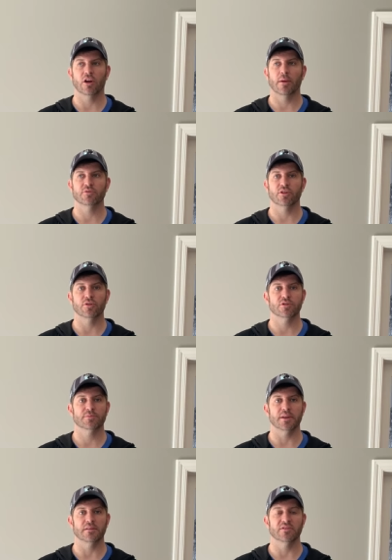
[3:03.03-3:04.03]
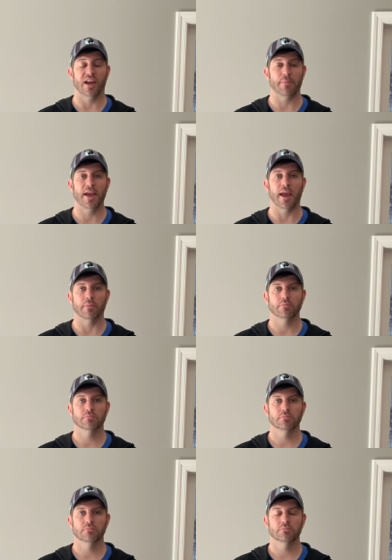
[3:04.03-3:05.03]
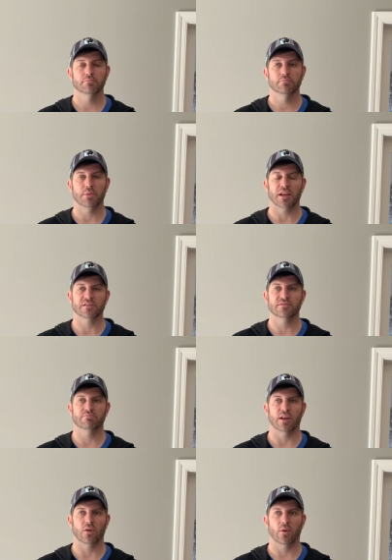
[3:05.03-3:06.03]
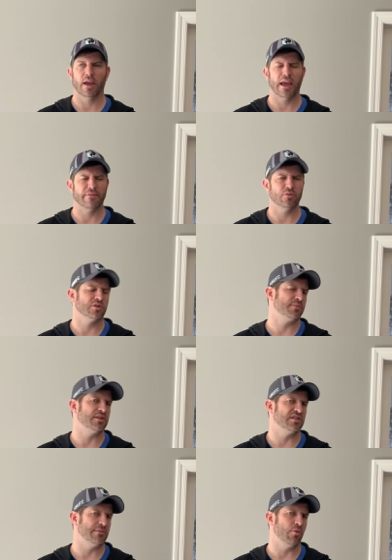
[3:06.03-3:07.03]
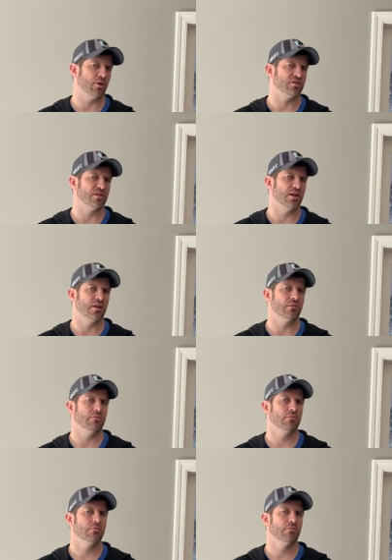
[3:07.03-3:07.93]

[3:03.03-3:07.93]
or I'm sorry USB Type A, because they don't have USB-C ports in